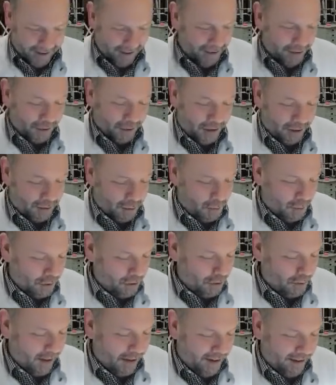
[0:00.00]
you're not a
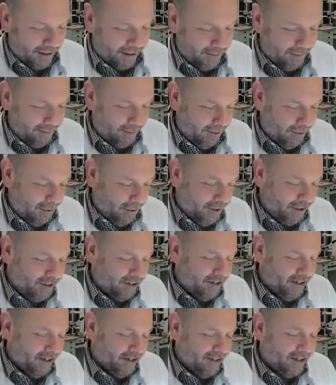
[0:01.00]
watchmaker, you can
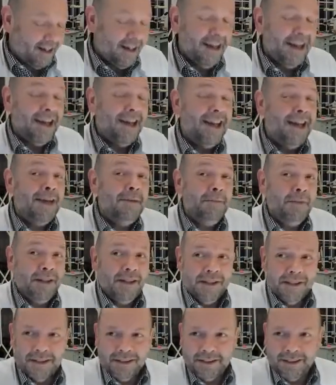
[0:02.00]
see it
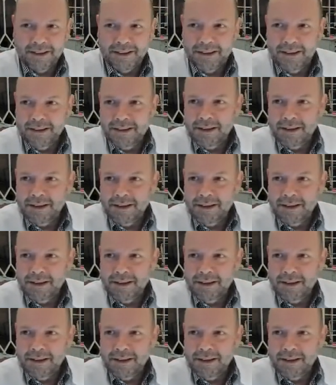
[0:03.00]
immediately.